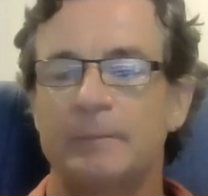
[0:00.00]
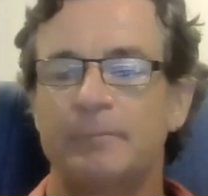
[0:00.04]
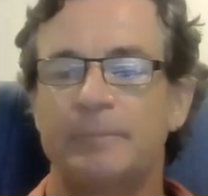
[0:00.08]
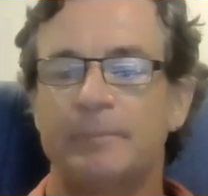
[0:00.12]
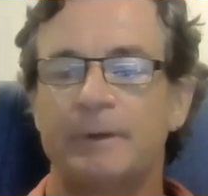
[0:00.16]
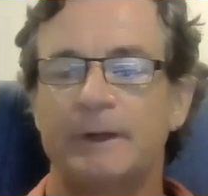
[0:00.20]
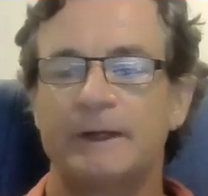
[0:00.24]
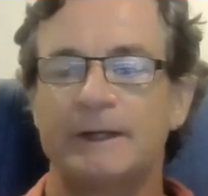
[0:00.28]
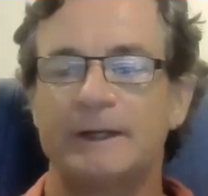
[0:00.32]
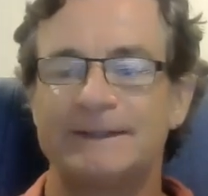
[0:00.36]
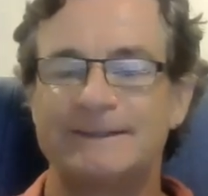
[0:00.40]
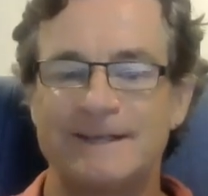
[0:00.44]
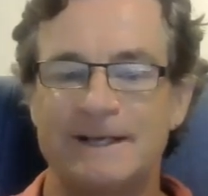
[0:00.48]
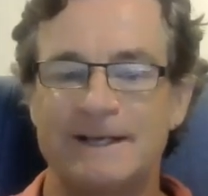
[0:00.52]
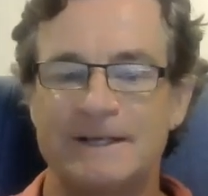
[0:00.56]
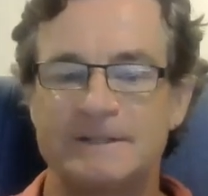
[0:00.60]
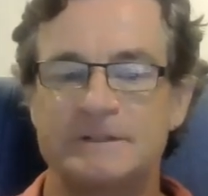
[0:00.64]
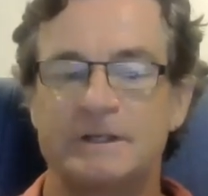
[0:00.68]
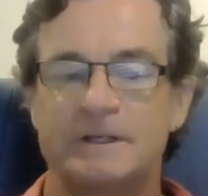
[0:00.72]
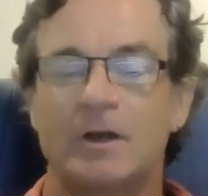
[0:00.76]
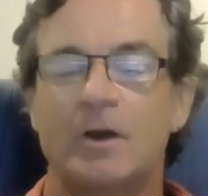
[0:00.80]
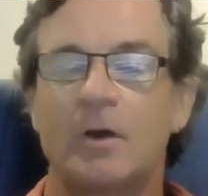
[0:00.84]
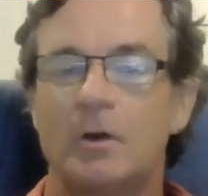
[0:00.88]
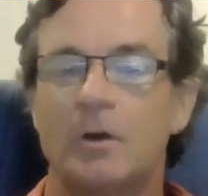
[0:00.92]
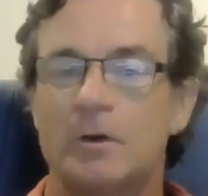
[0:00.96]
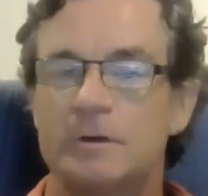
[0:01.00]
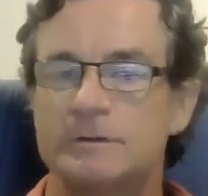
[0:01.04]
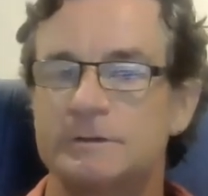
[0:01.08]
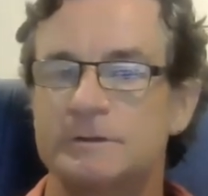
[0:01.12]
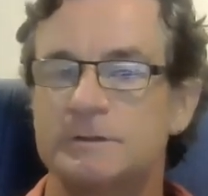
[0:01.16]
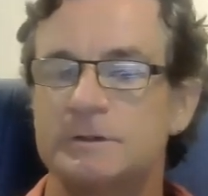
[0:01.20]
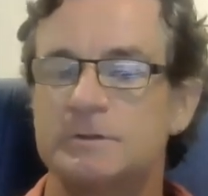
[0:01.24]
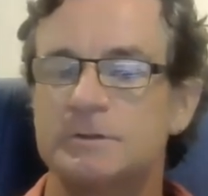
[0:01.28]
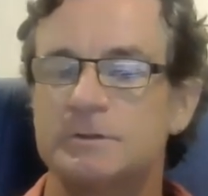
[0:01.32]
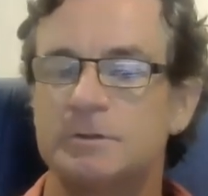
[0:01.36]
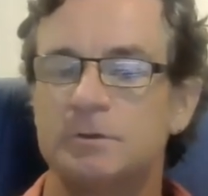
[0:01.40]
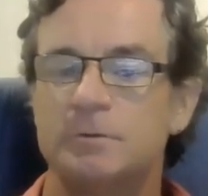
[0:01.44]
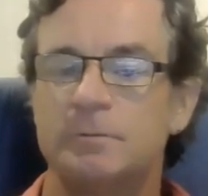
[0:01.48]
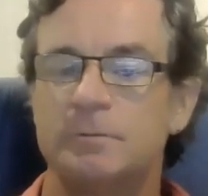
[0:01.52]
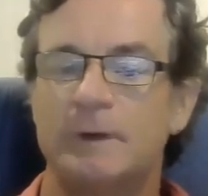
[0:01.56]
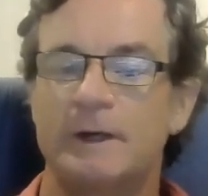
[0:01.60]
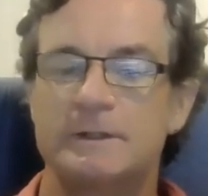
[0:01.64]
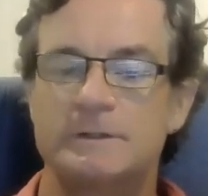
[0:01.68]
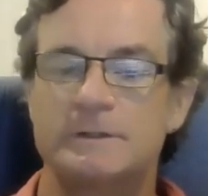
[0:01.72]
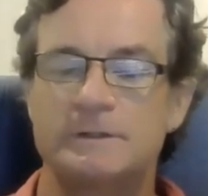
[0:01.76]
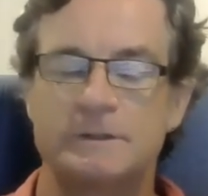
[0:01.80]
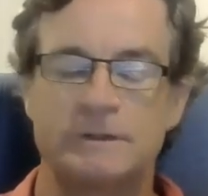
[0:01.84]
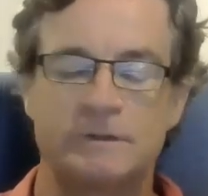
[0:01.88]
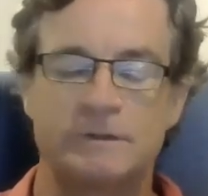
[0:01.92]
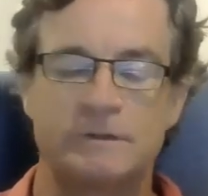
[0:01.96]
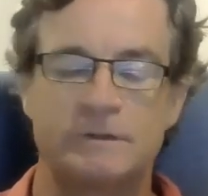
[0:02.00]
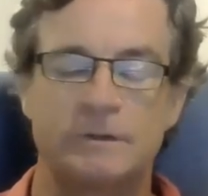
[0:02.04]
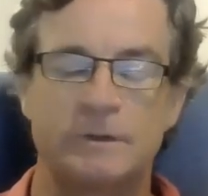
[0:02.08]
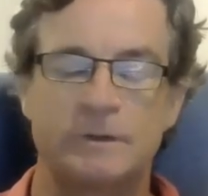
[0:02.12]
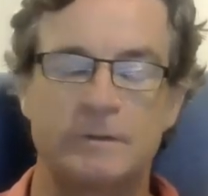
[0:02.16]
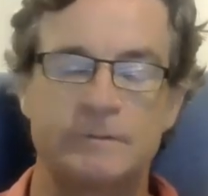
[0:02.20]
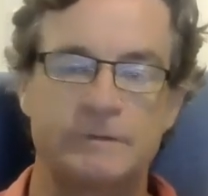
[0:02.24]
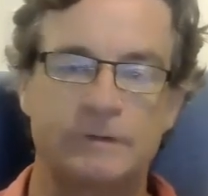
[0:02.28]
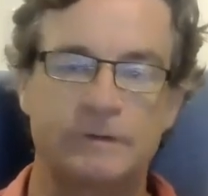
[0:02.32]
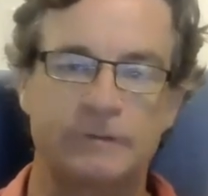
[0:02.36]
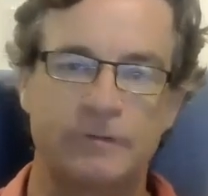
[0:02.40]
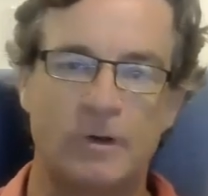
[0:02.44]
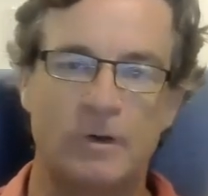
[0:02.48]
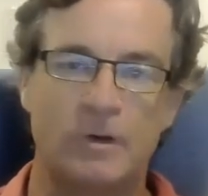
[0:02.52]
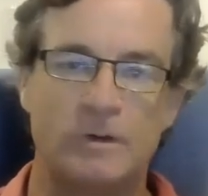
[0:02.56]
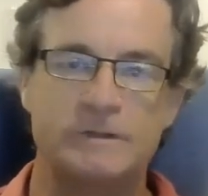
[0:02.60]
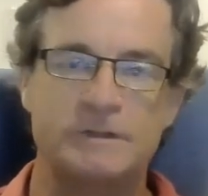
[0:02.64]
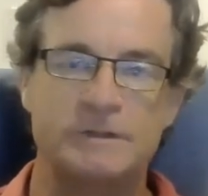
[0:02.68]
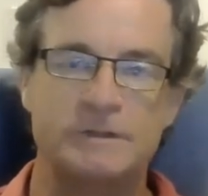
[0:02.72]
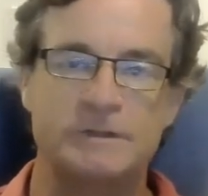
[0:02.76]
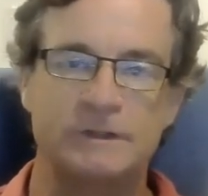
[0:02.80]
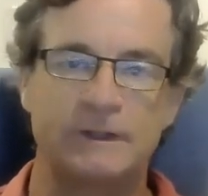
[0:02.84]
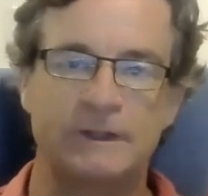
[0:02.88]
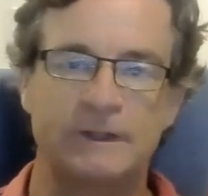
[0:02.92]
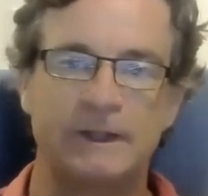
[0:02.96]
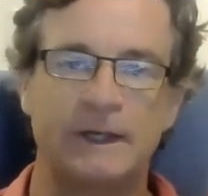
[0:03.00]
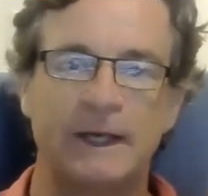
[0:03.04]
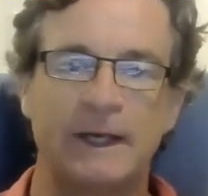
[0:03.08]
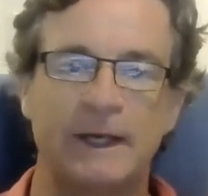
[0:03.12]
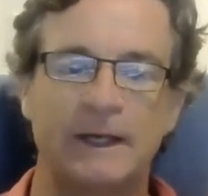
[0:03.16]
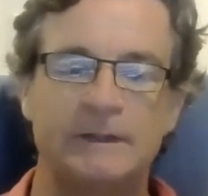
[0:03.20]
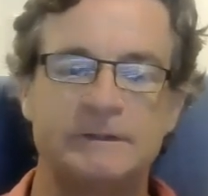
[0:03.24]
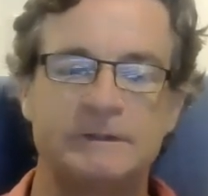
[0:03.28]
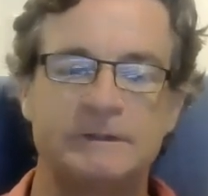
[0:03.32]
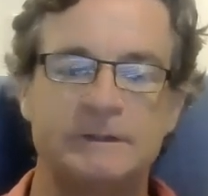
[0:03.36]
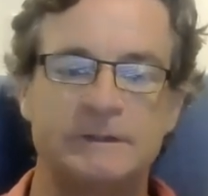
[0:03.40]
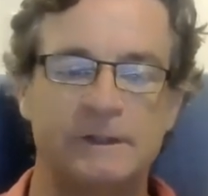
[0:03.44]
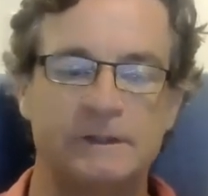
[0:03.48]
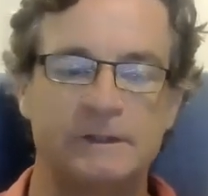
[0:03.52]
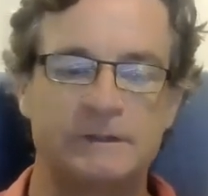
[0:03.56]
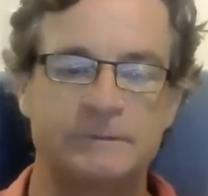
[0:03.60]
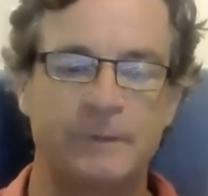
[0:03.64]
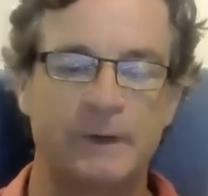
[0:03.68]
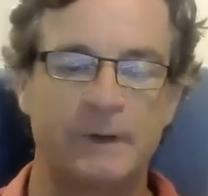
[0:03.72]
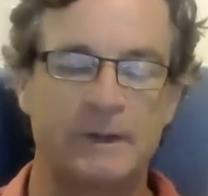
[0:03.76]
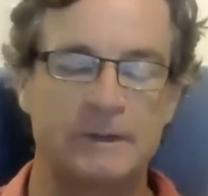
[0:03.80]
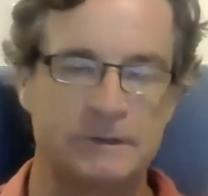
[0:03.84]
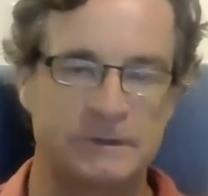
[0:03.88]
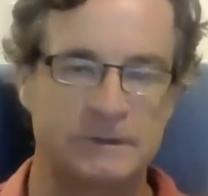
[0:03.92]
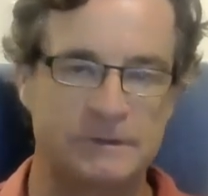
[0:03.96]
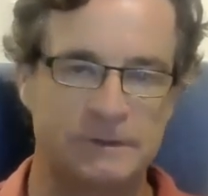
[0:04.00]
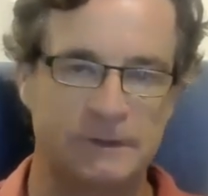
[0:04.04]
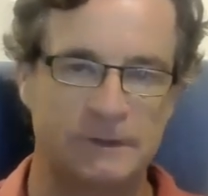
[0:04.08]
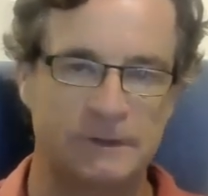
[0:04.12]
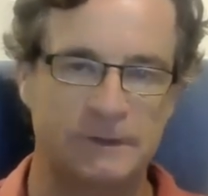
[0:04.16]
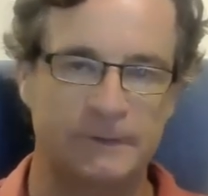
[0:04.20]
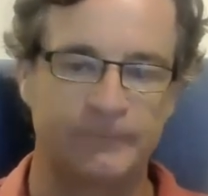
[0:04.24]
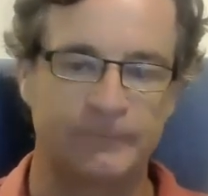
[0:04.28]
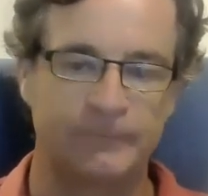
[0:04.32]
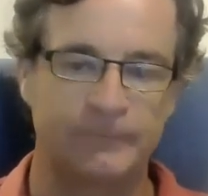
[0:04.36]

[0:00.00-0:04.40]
but it doesn't cost you too much in terms of oxygen and energy expenditure.